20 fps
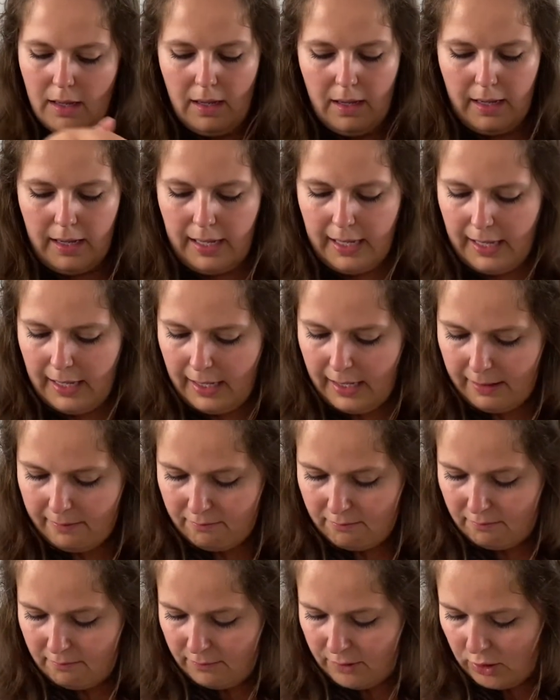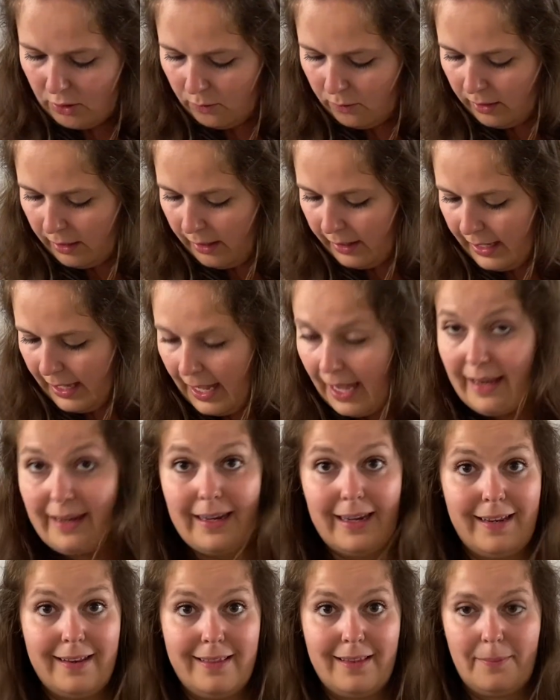So what I had
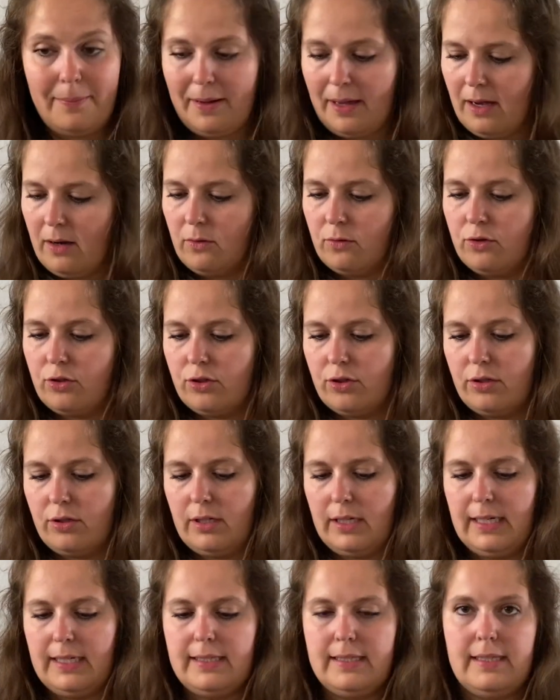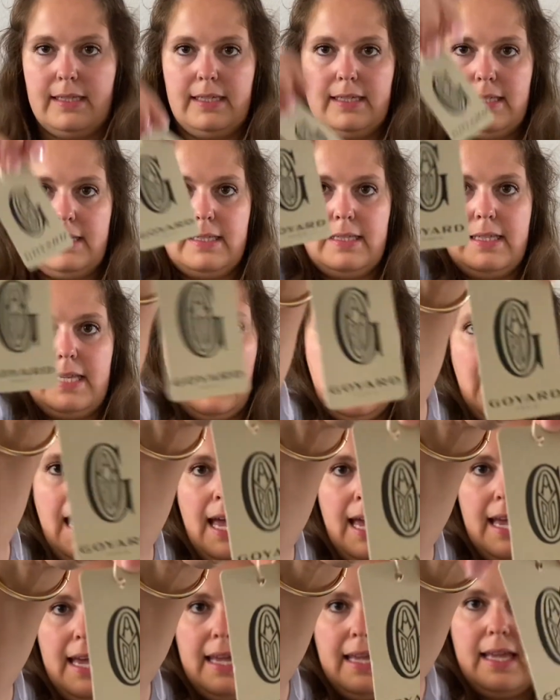in the pouch is this
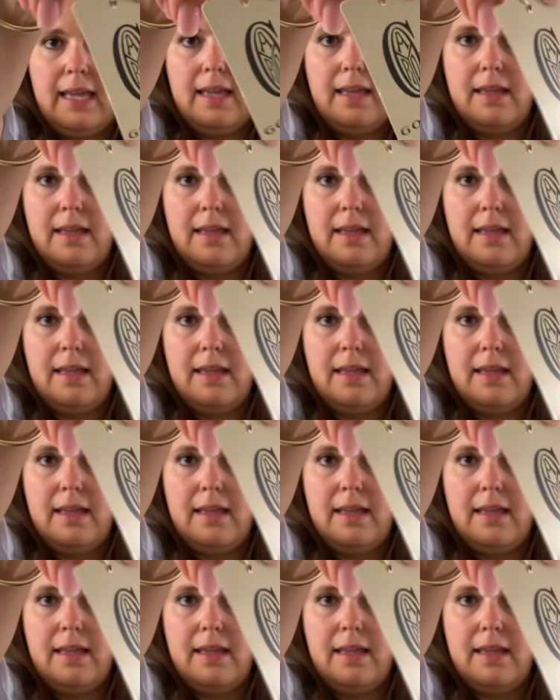tag